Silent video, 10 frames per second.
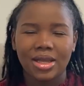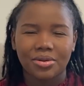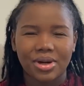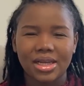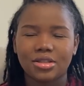
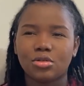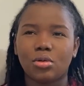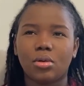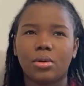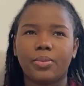Right?
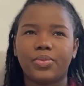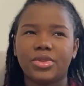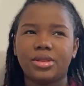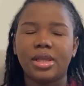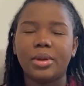So
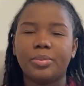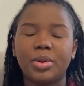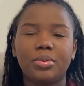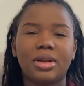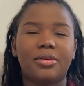
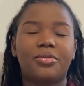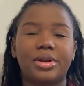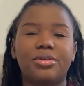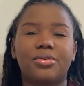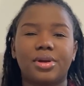people are
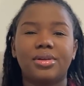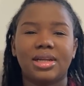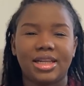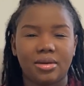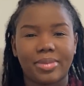very, very
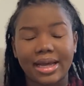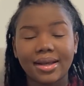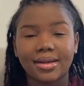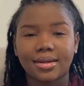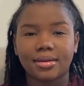laid
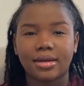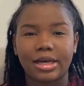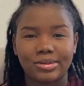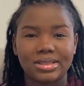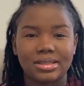back, I
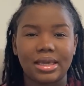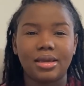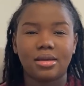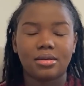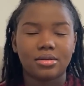would say.
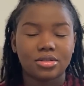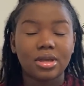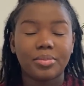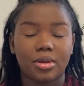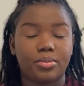
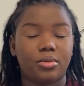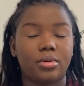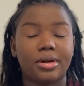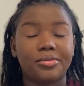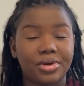Some
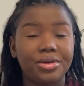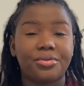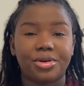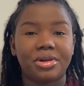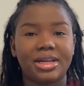people are very,
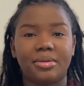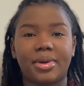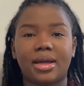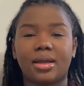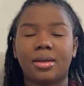very laid
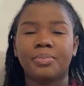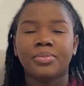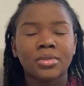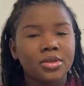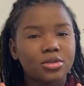back.
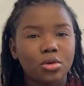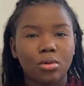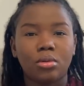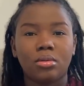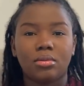
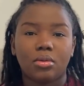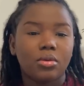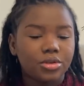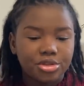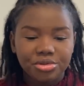So
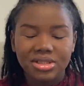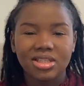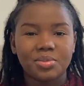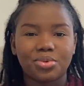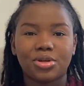during
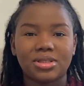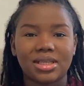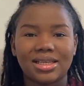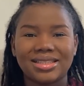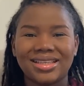this
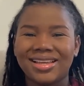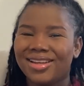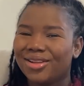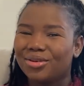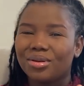process,
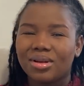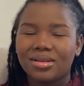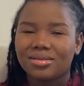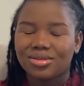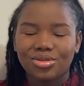
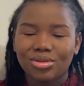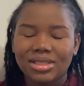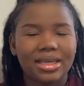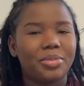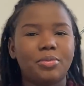don't
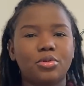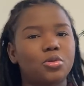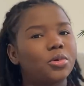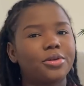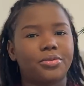take people's
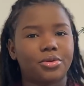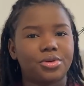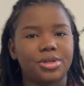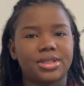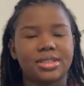word for
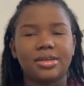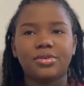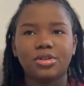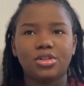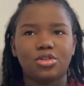it.
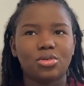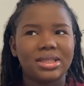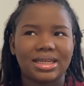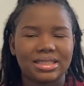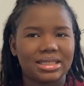Even doing
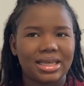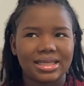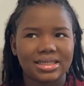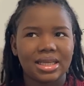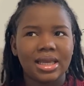that
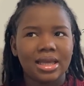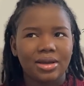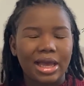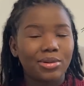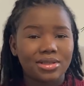test,
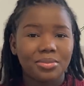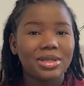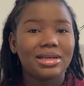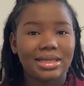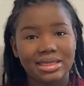I was a
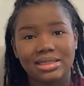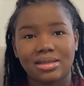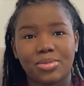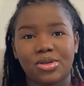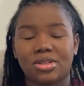bit late
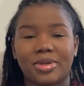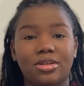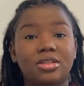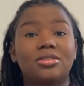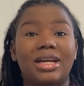because my
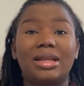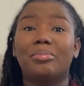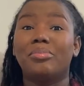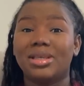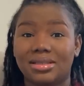doctor had
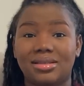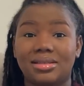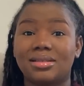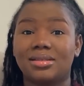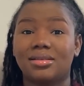missed
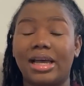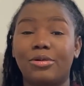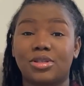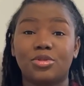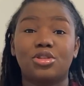it. I
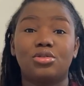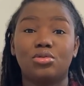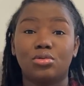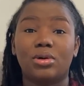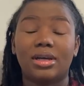was supposed to
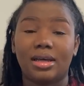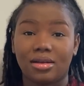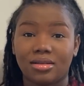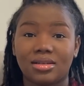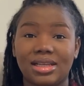do
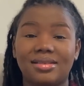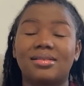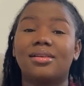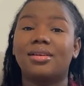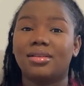another
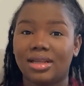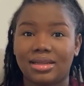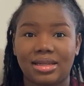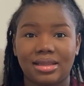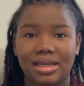test earlier
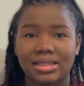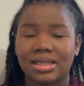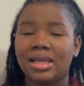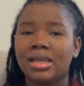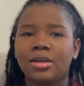than that.
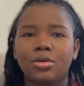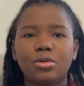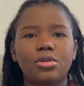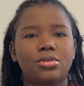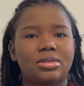Who
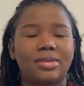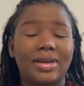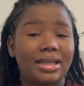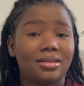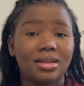knows, if
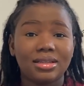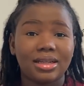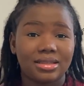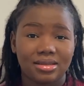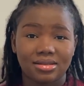I had done
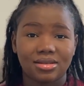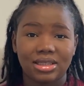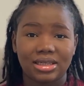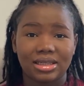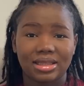that test
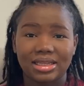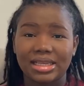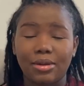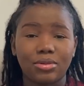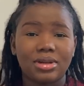earlier than that,
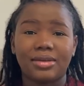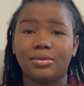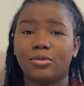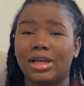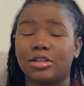I wouldn't have
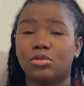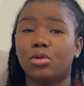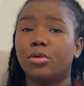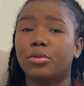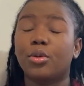even had to
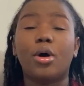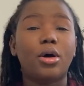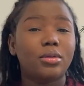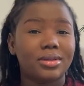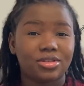go through
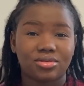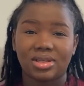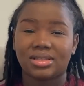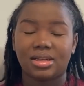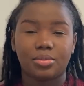all the
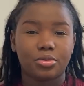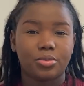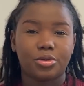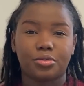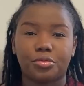stress that it put
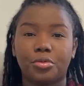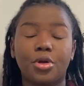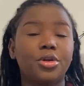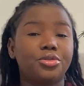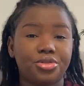me through
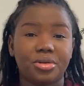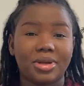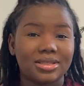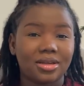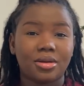during my
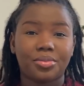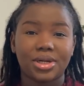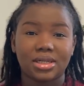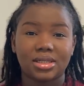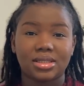second
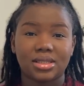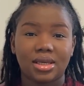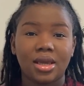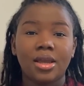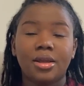pregnancy,
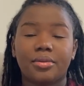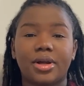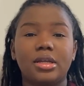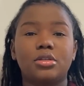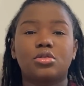
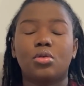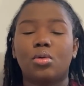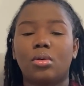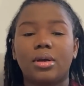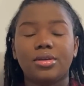right?
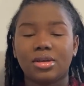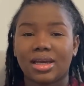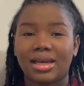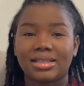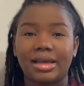So you
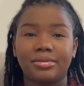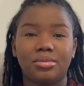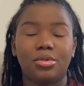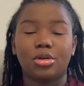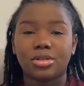guys have to
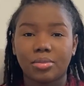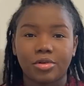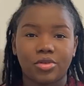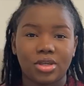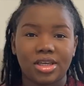be on top
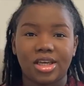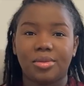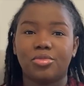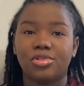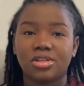of your game,
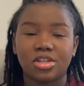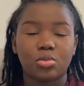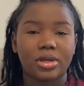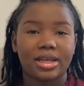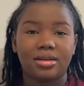research
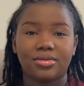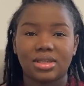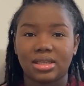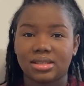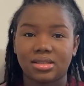what kind of
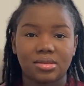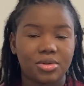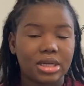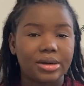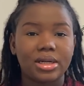tests need to be
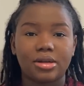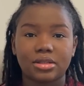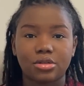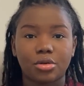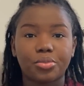carried out
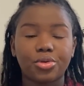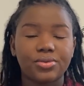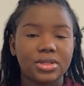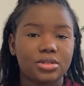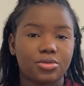in your
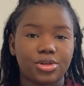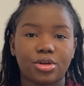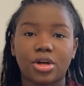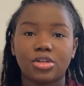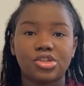province or in your
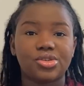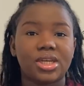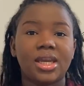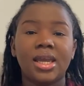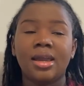
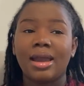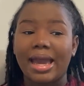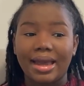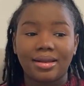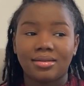country,
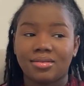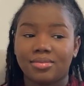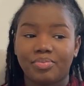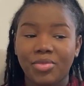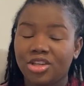and
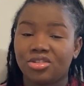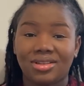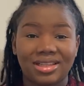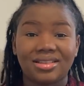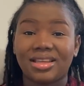make sure
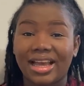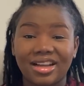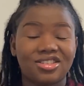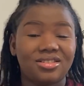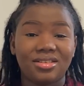that they
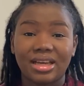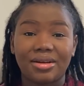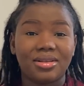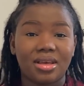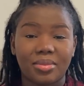actually
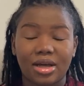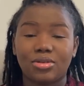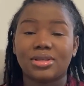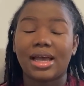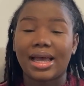carry them
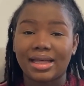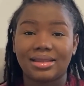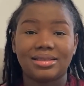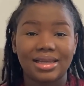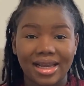out at
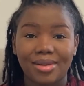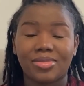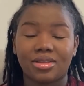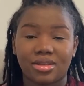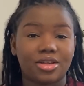the time
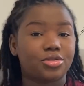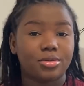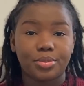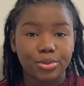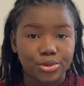that they are
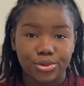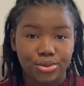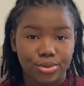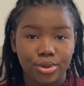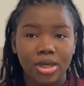supposed
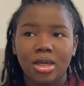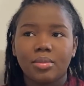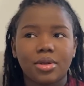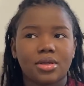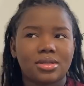to,
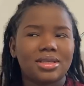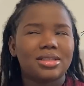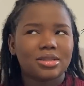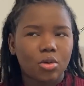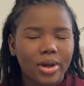because
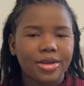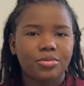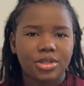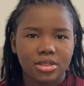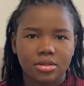it's quite
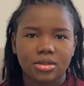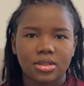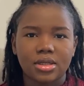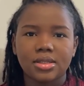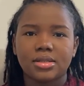
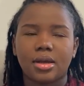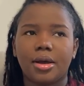ridiculous.